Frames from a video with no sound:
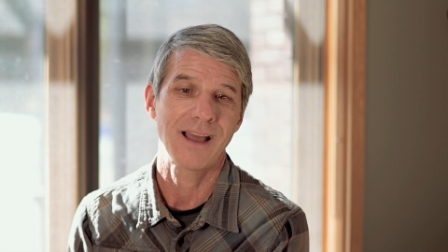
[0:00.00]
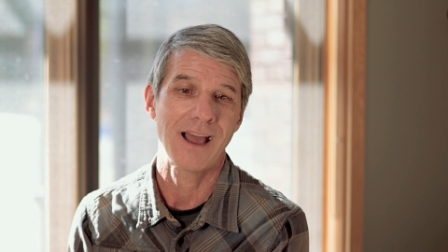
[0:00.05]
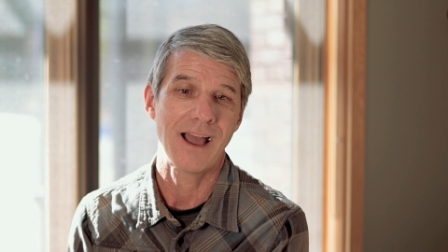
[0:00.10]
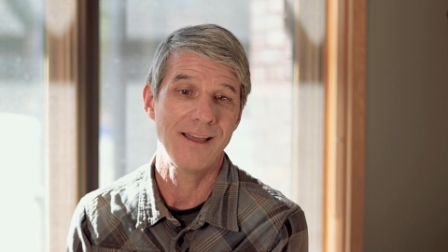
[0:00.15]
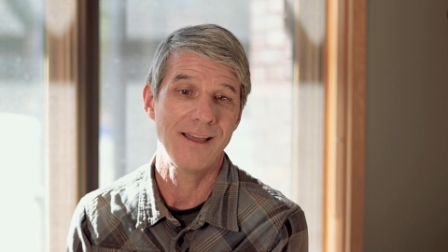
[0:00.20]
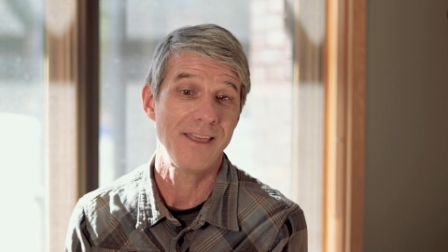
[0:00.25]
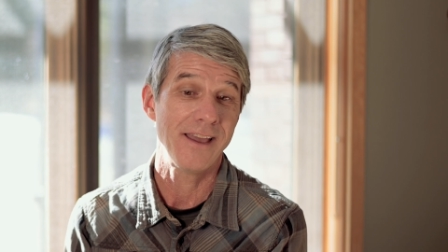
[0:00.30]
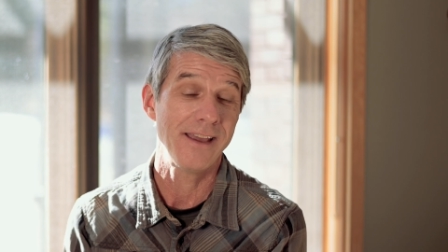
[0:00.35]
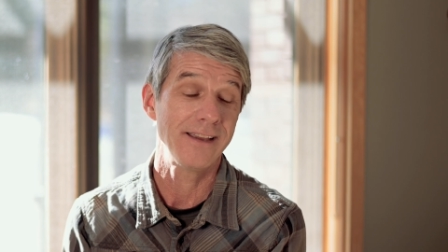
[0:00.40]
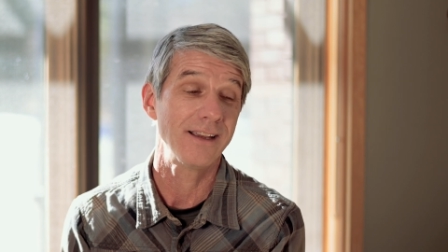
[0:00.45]

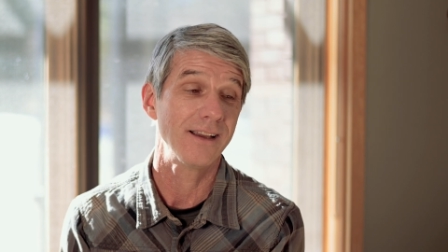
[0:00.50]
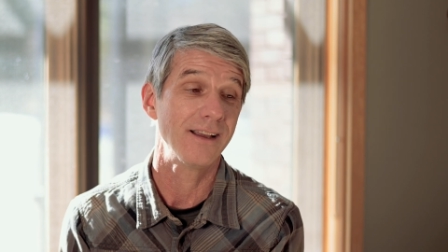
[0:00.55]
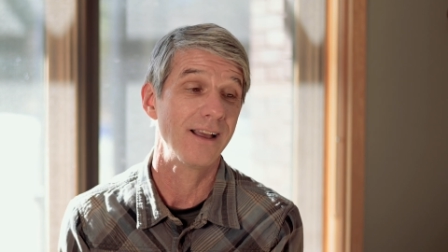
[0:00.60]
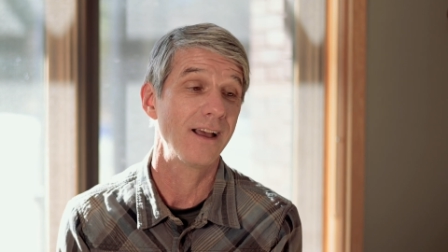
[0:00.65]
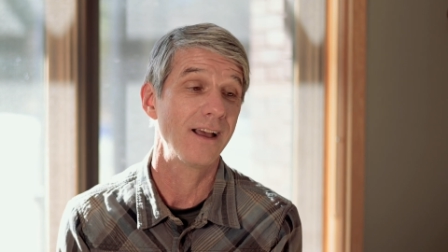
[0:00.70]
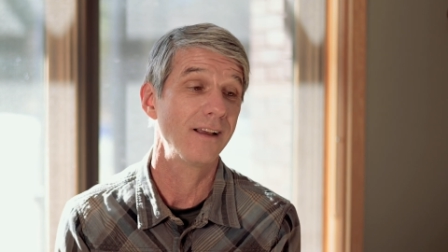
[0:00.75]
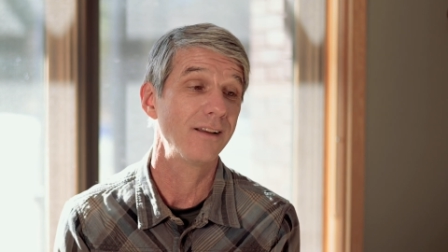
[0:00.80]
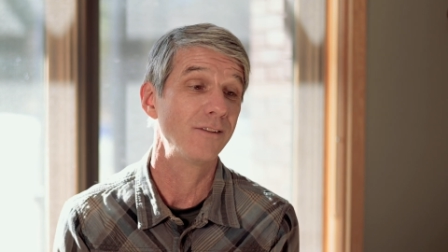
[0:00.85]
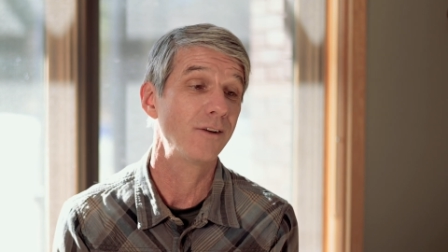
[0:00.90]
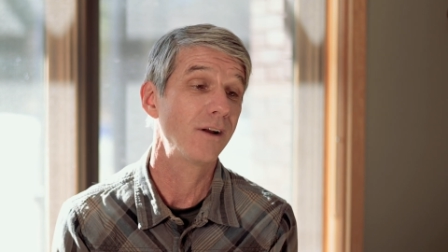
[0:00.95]
I think
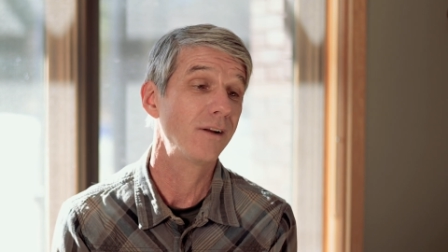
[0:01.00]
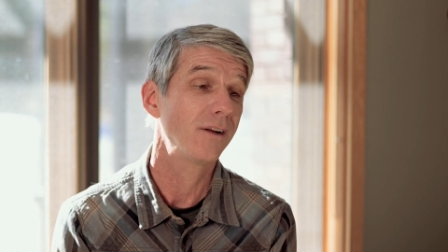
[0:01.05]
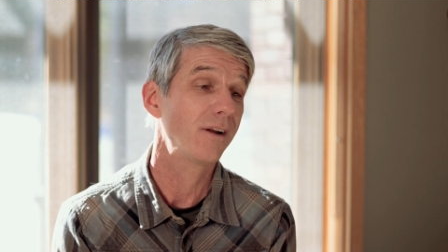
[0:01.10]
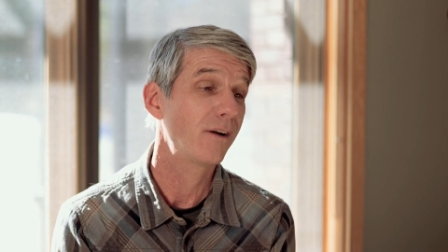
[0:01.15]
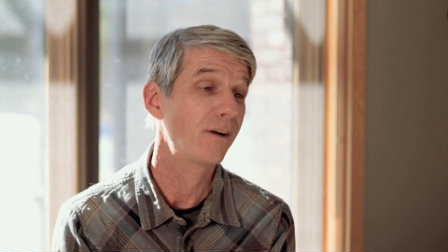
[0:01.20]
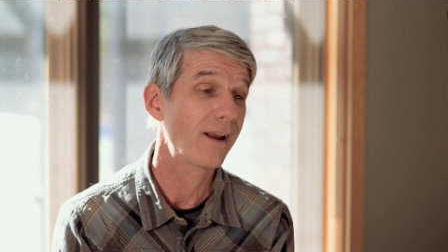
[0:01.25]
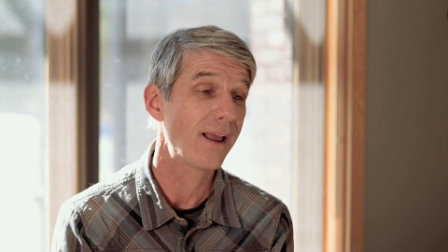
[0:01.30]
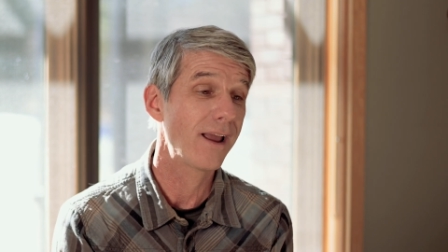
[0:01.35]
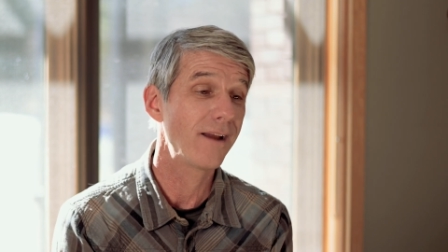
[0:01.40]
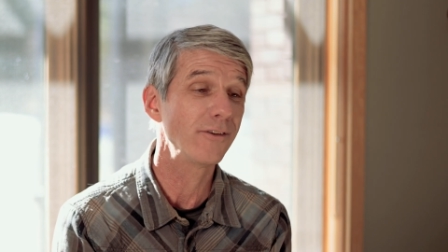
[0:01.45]
uh, uh
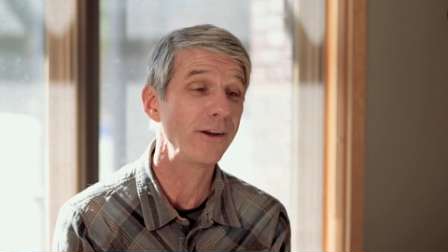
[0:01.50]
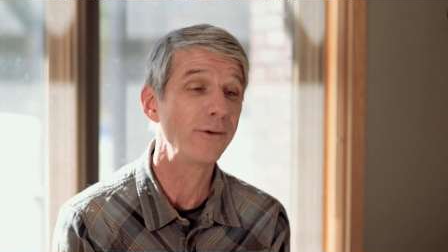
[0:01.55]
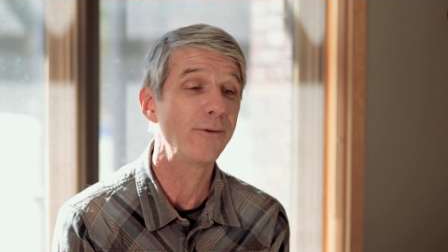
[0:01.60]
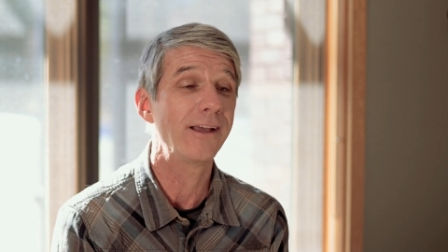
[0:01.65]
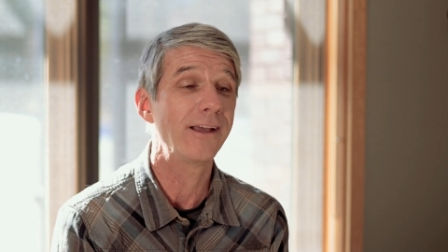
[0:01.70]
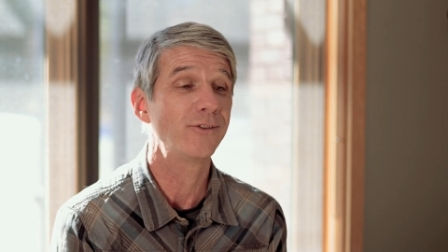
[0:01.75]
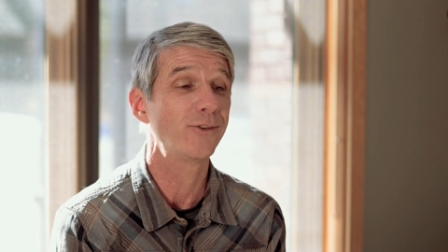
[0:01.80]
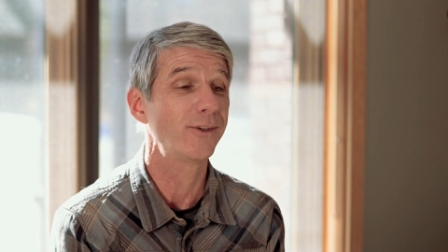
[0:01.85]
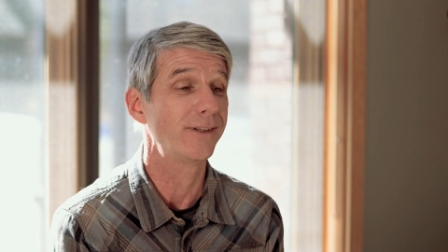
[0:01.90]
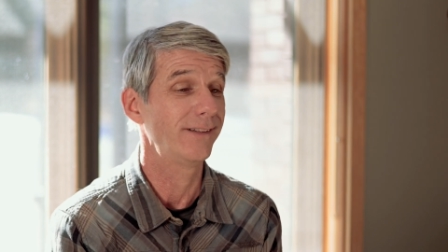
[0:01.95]
every
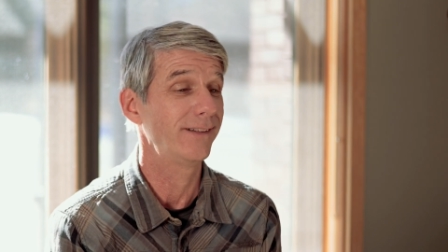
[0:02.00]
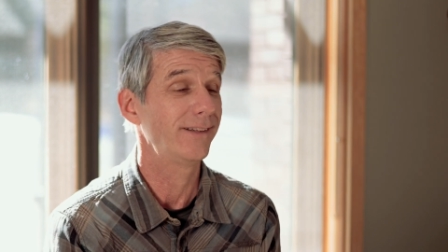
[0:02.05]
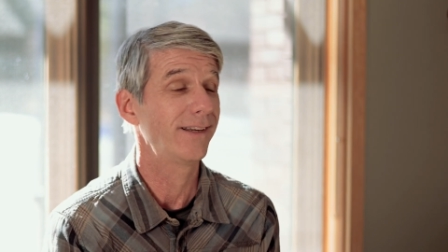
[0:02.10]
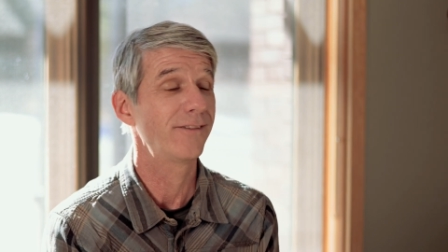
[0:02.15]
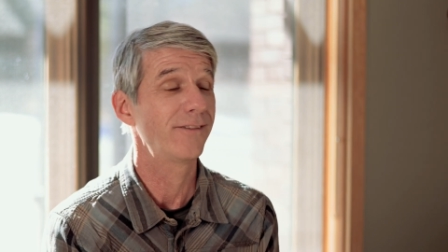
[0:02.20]
resident,